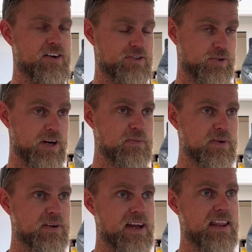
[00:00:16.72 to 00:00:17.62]
trip,
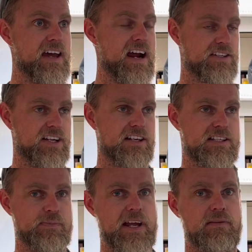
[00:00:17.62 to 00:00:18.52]
and they're actually going
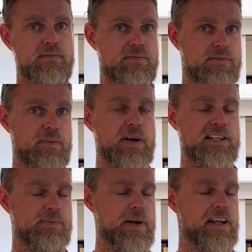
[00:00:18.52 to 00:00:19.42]
to they've
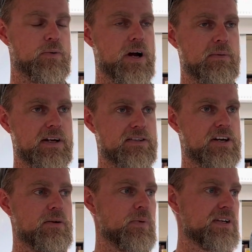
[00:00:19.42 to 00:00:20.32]
been spending quite a bit of
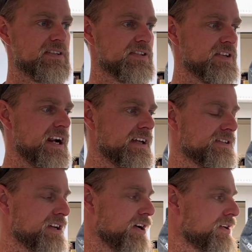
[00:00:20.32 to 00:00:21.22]
time in Western Australia.
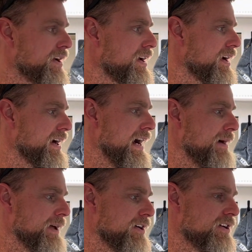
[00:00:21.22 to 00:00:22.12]
So
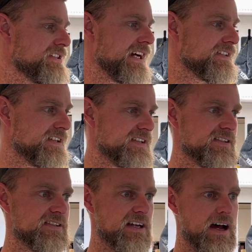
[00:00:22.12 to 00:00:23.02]
they contacted
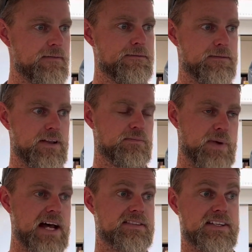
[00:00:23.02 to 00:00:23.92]
us
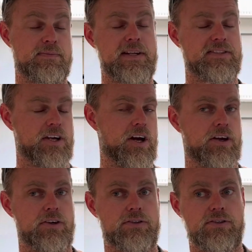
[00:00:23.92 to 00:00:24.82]
about 6 months
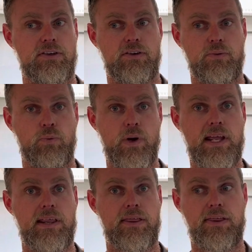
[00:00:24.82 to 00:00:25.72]
ago
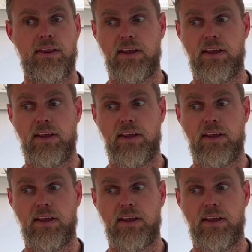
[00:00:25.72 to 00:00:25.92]
with